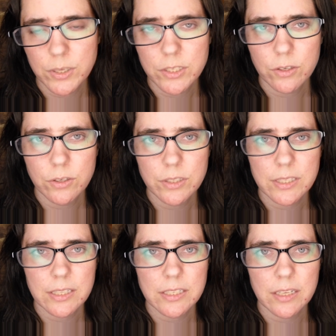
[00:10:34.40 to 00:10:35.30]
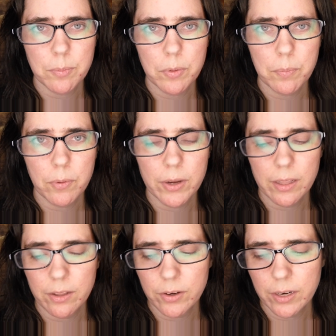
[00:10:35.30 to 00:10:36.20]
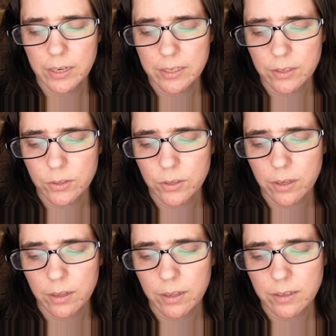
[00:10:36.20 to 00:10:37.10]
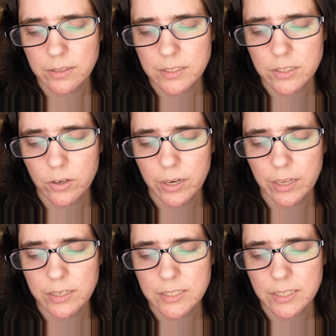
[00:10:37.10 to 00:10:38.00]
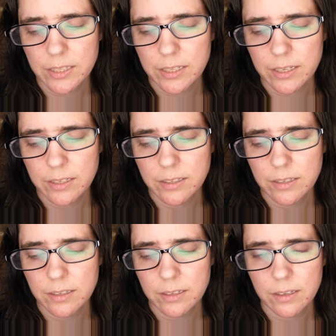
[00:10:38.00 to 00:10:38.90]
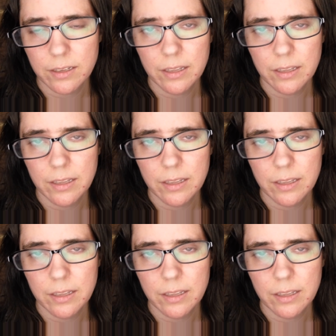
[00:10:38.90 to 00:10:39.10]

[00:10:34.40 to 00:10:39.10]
Return to the double boiler and cook, stirring until thickened.